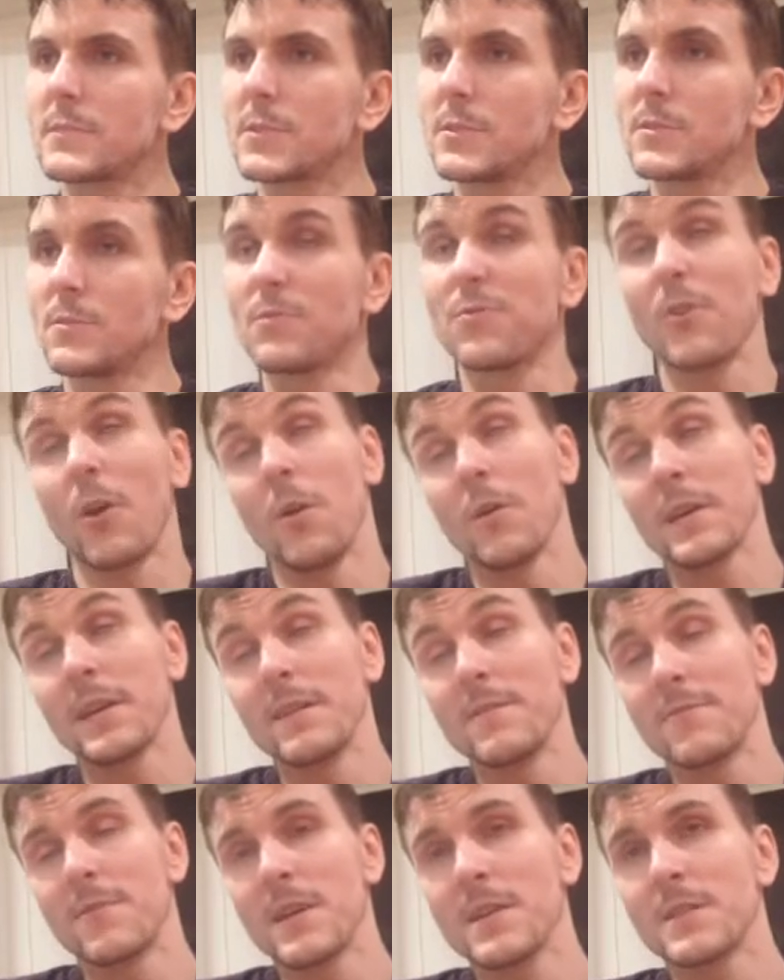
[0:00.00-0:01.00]
Good, or Frank
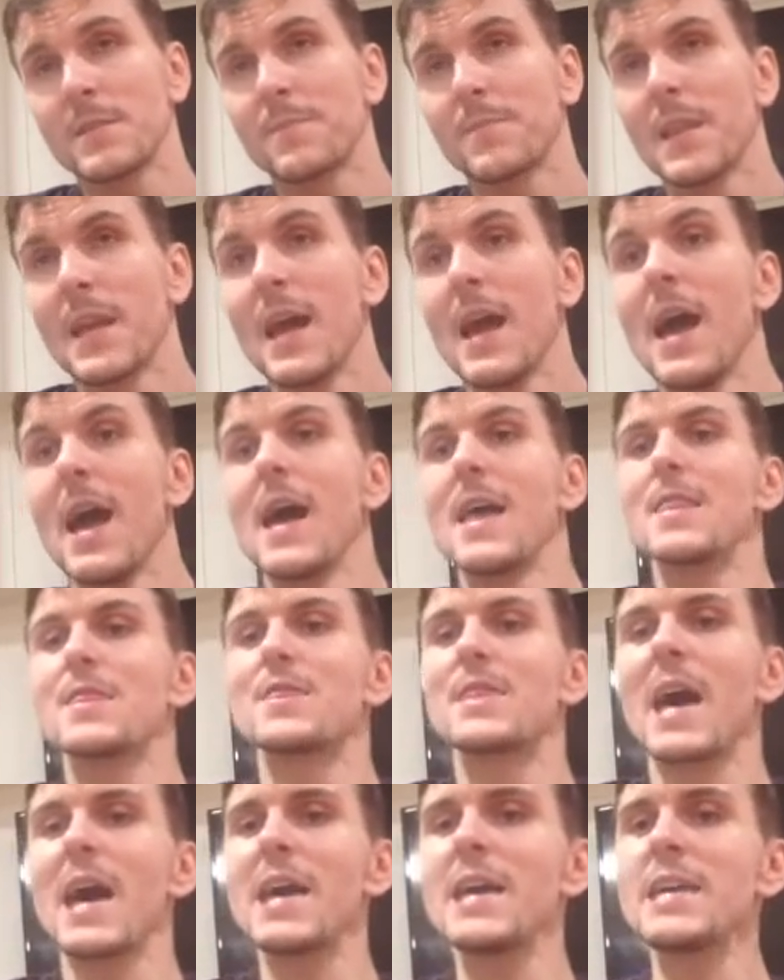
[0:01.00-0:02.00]
in French.
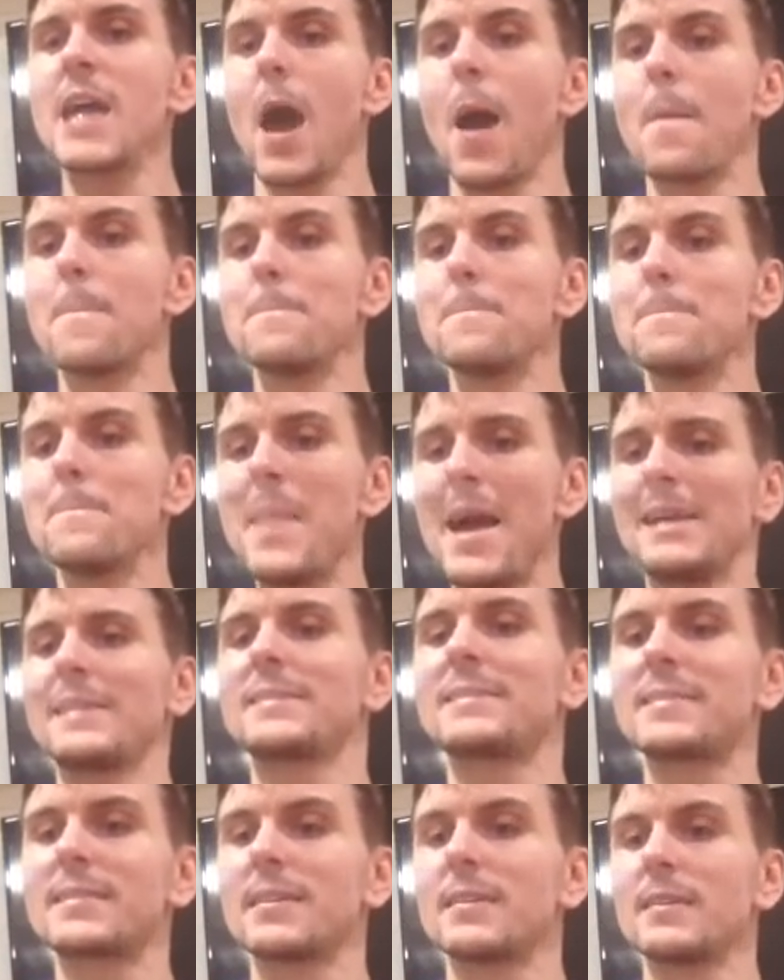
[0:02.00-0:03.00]
They
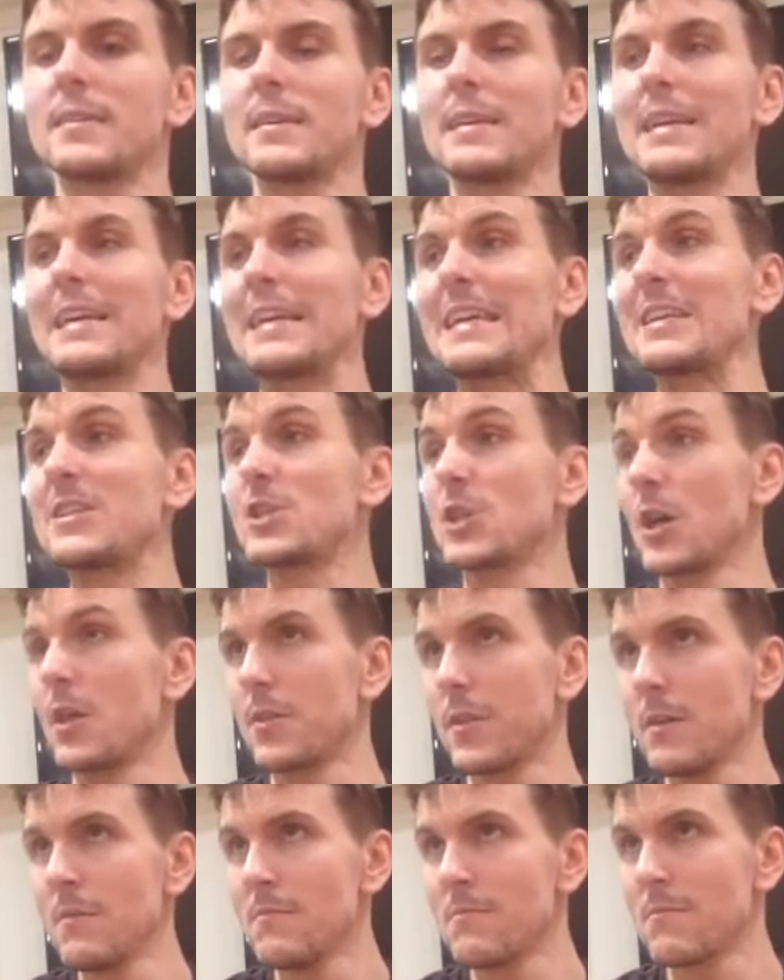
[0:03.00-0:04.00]
met each
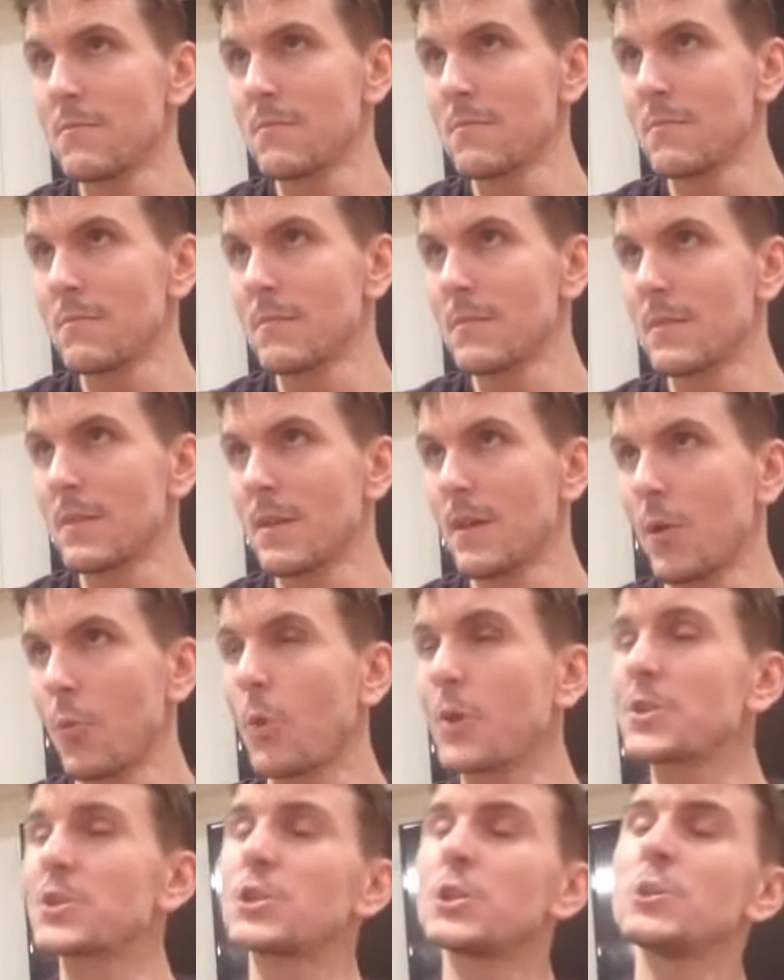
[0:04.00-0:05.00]
other.
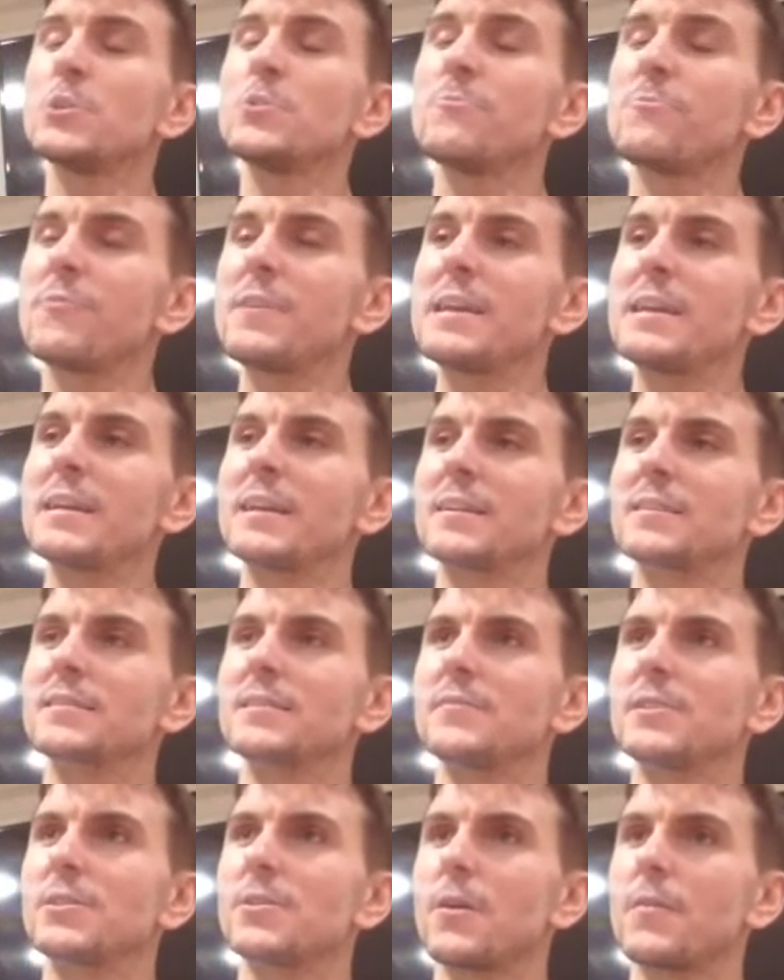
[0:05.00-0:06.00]
What two feelings
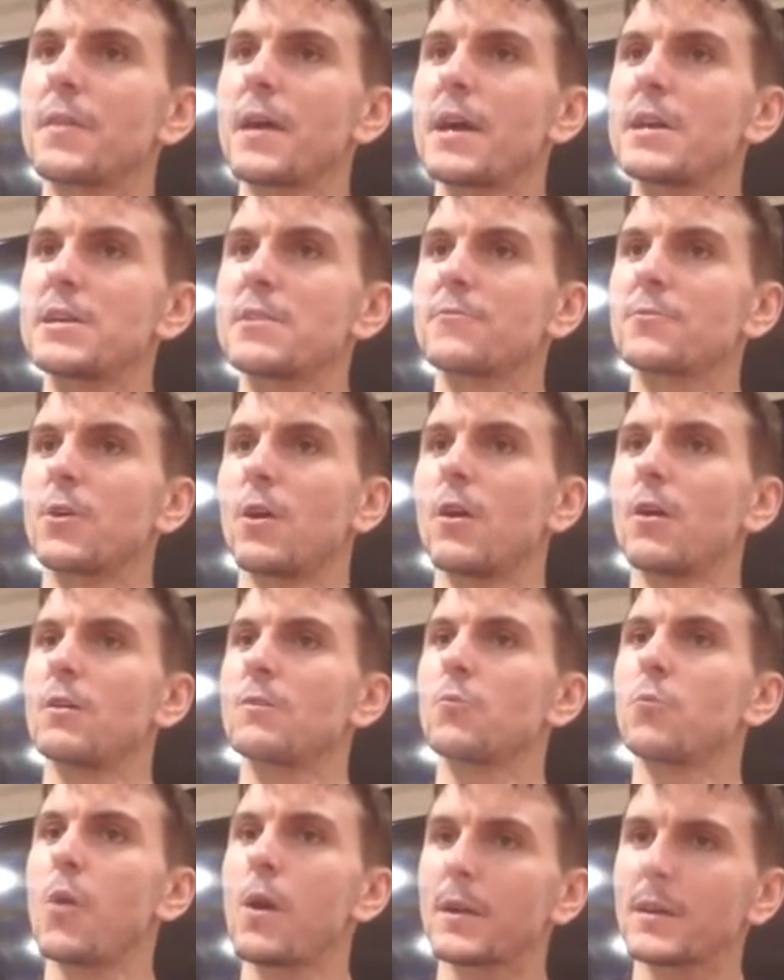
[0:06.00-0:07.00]
have you got there? You've got
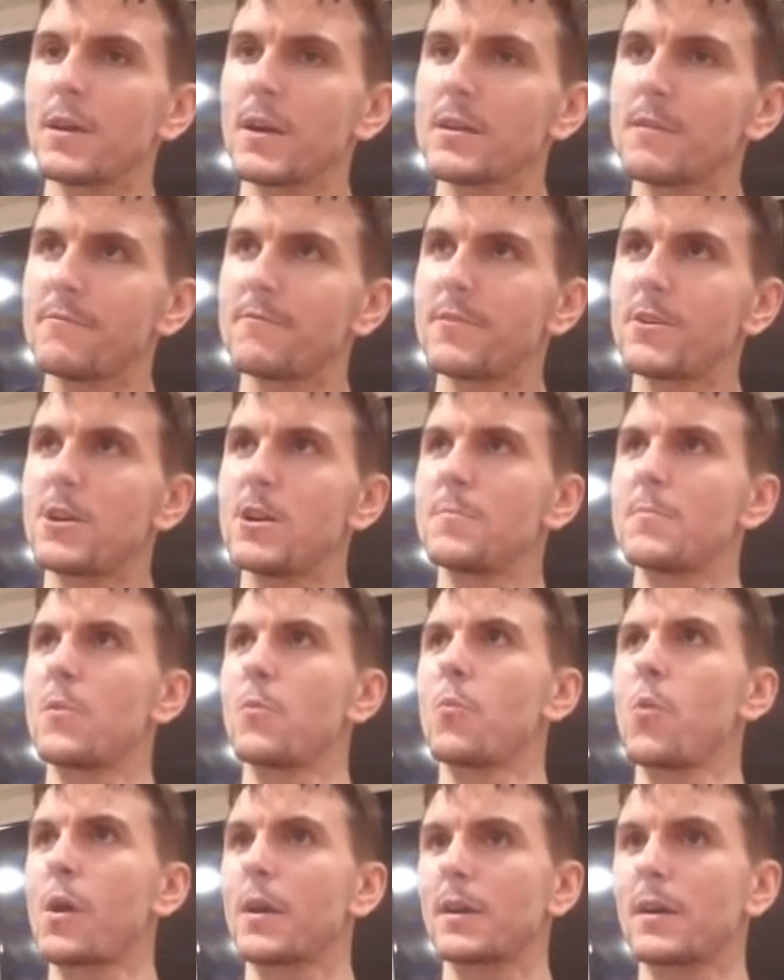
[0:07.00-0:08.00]
what kind of verb
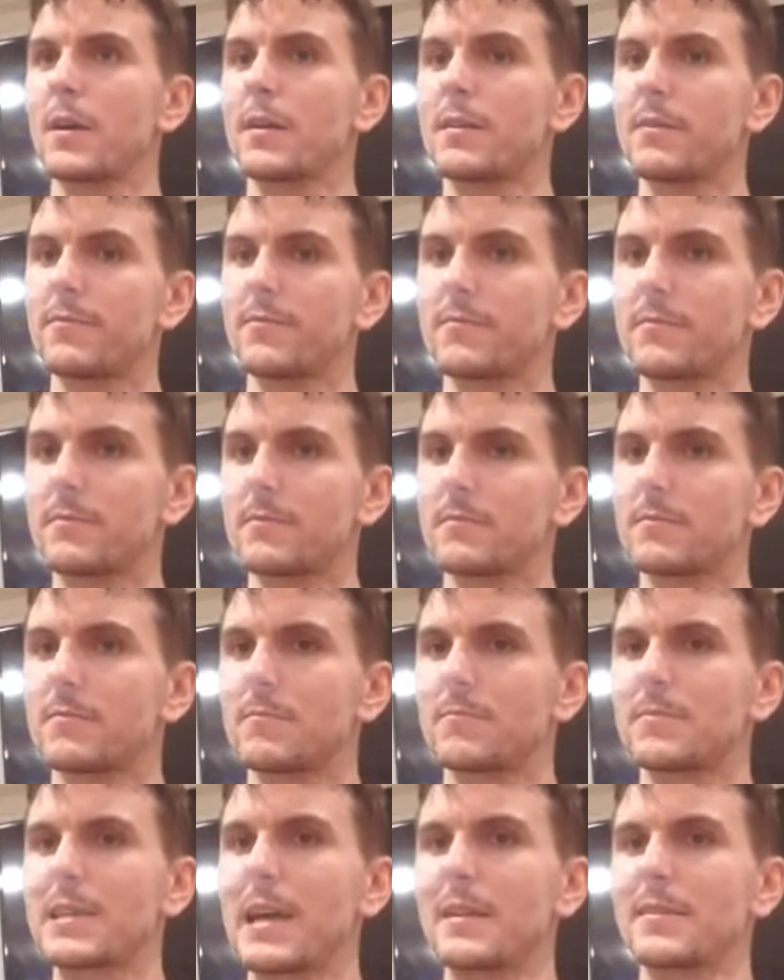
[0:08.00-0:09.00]
and what kind of
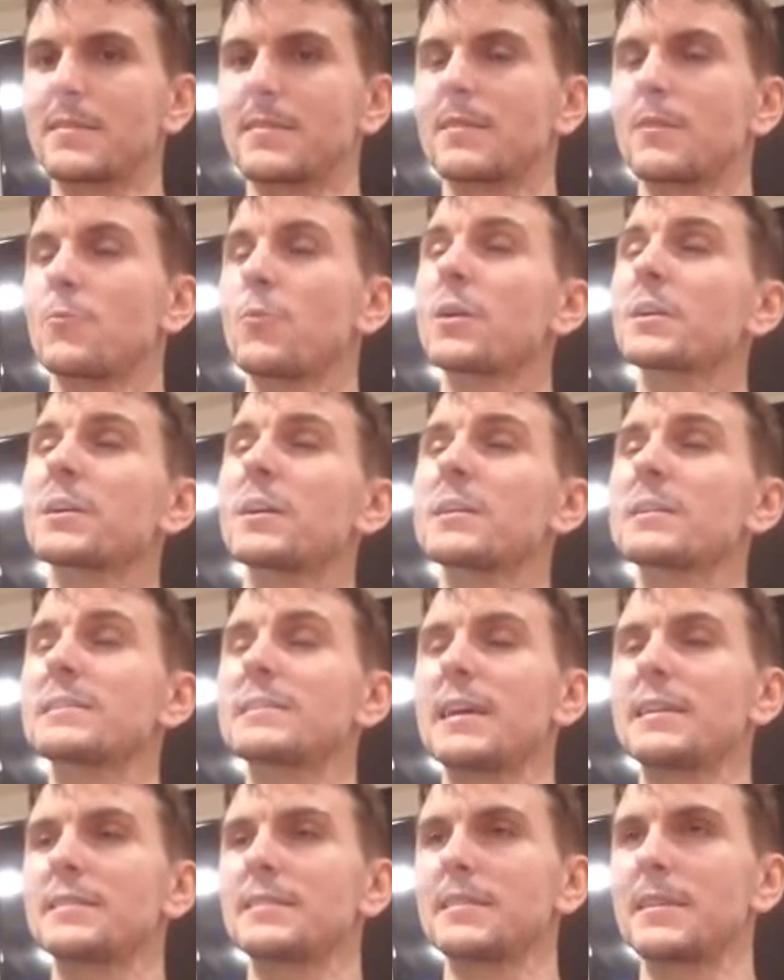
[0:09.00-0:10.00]
tense? What kind of
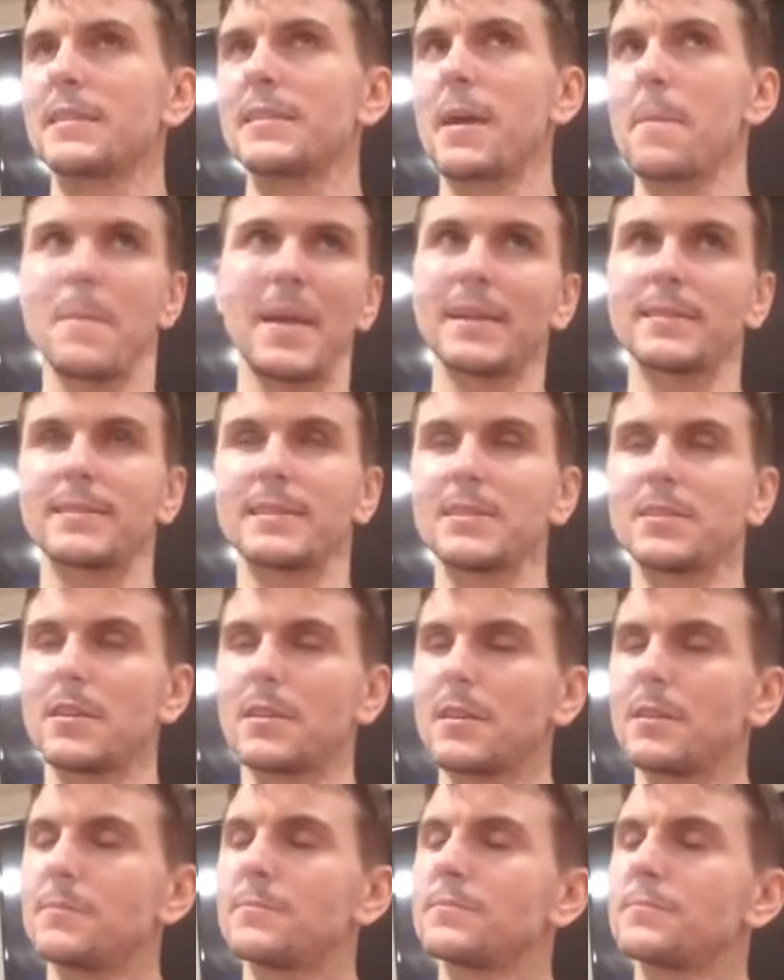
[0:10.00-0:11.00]
tense is in they met each
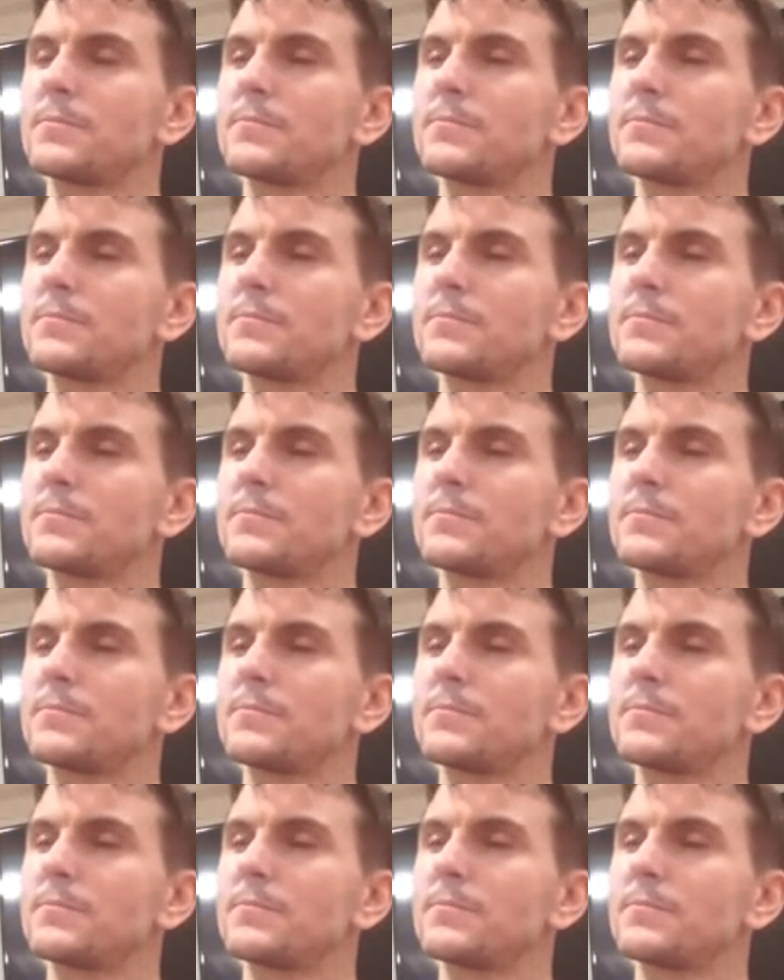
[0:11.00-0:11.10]
other?